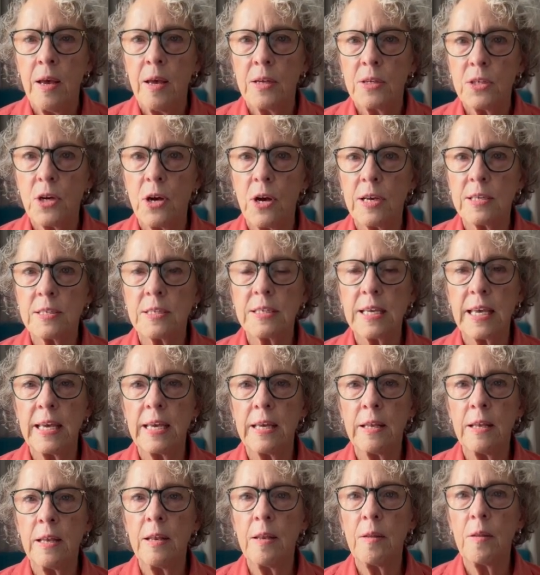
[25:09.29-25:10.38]
toss
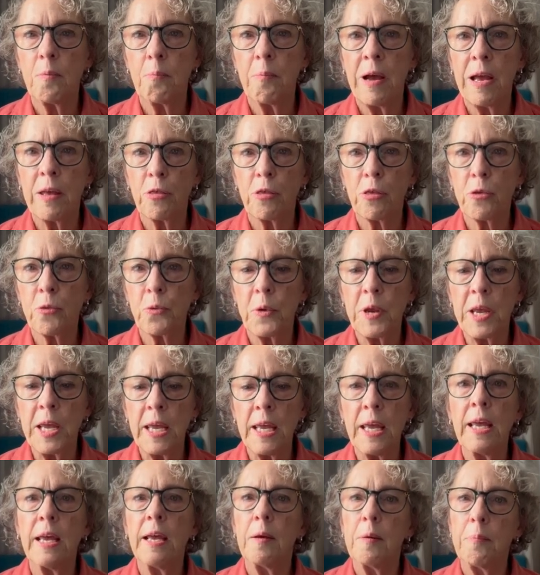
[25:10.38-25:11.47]
in my
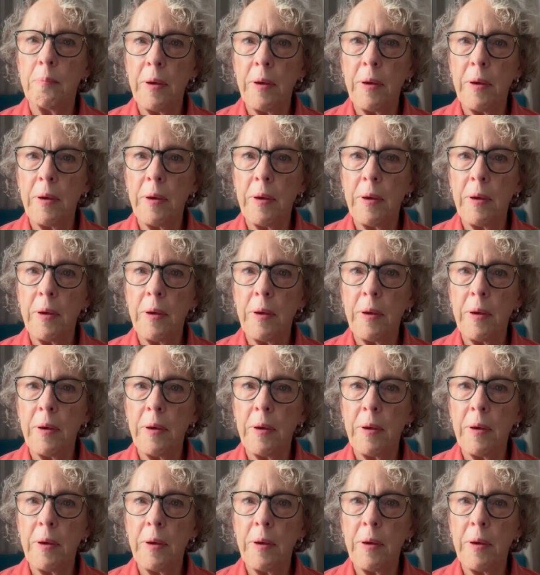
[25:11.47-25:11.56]
3